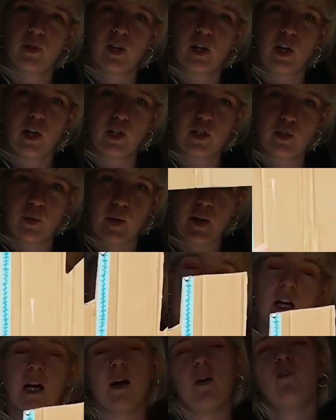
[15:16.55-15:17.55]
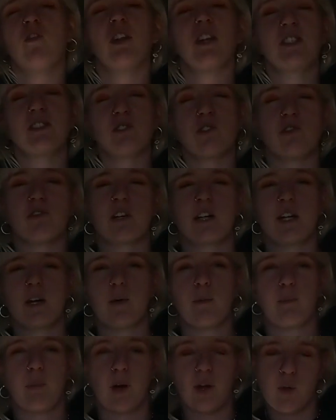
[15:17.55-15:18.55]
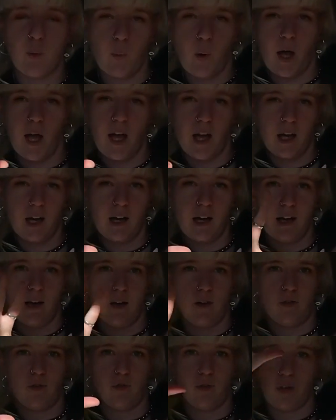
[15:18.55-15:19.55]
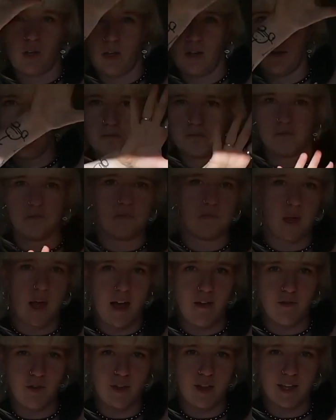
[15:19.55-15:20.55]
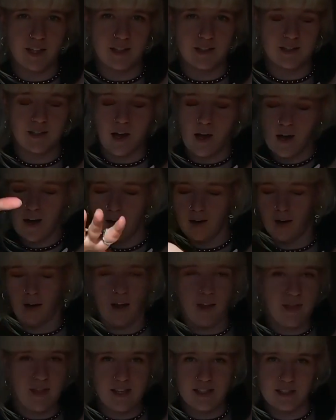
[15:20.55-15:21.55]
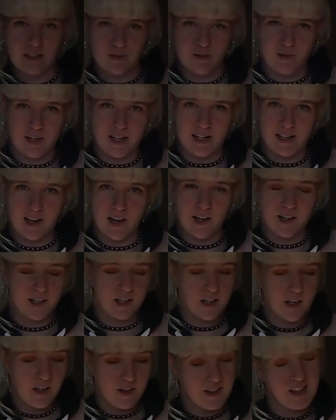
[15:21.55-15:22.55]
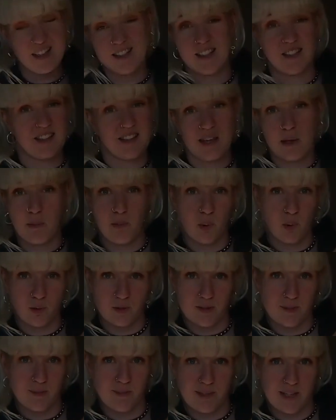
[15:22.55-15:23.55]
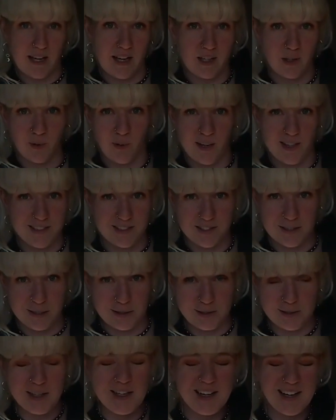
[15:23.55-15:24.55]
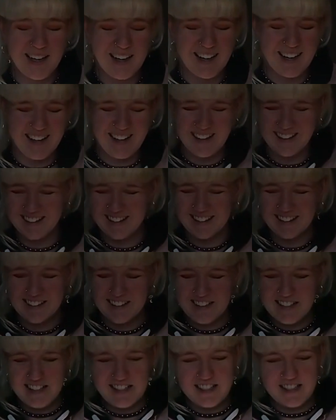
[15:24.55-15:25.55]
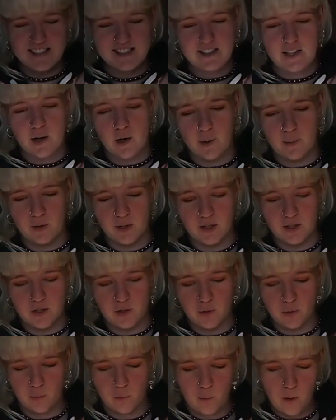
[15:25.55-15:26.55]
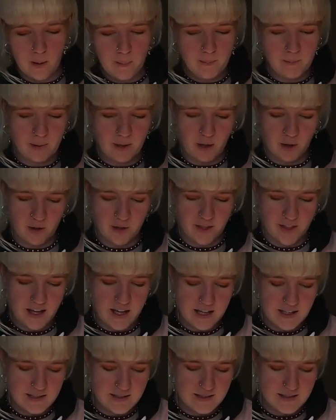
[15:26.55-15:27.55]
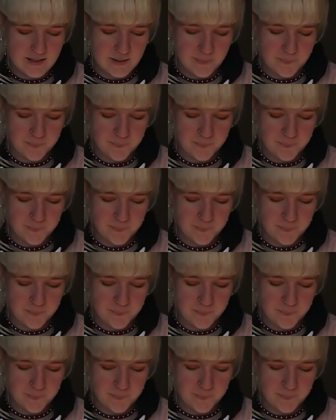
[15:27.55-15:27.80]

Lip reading: look to it. I'm really sorry, by the way, if everything is dark and this is really light. This is the important bit anyway, so so I'm going to do one bit on this,